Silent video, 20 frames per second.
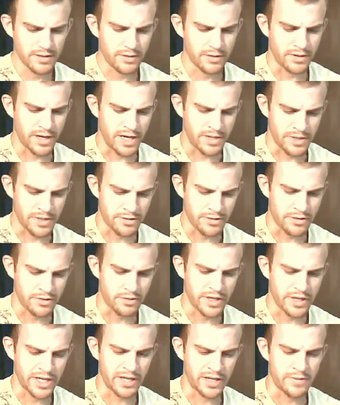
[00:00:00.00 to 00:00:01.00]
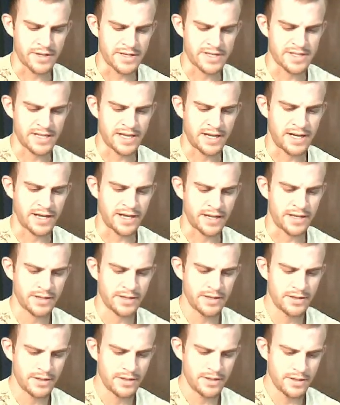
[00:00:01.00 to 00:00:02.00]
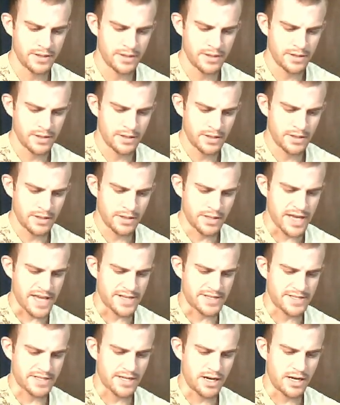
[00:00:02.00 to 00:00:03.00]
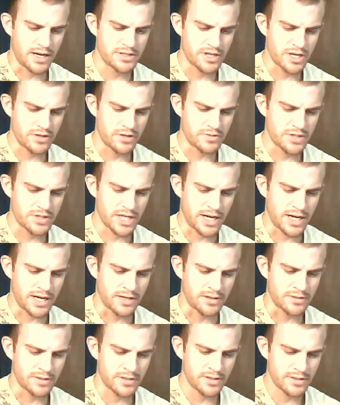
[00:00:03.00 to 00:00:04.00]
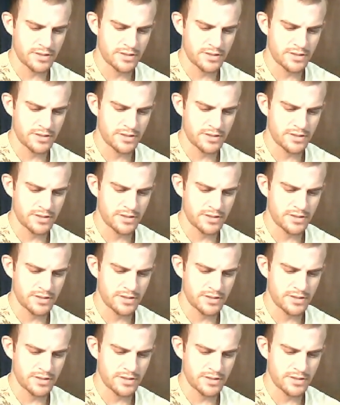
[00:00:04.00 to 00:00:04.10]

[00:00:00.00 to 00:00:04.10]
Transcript: Grandmother agreed with a sigh. Yes, God's own child.